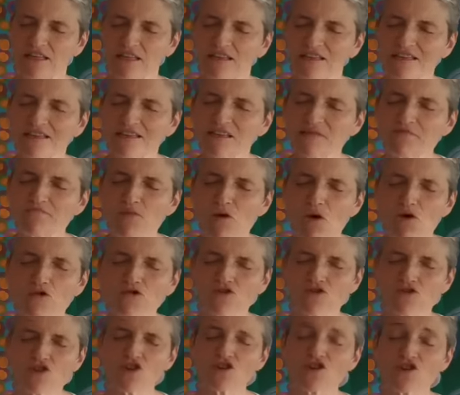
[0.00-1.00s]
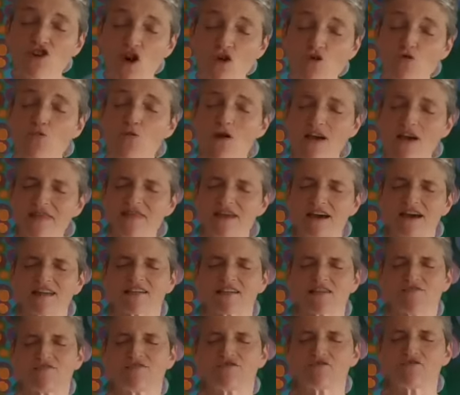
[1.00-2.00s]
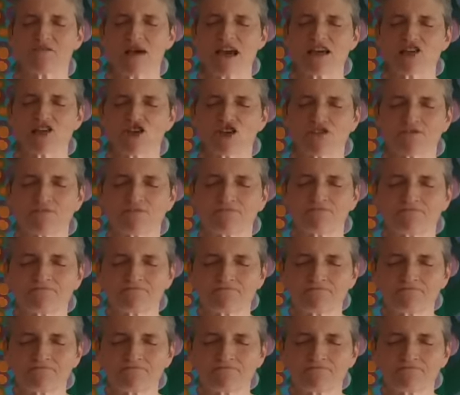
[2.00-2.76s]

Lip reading: and it's important to go with that information,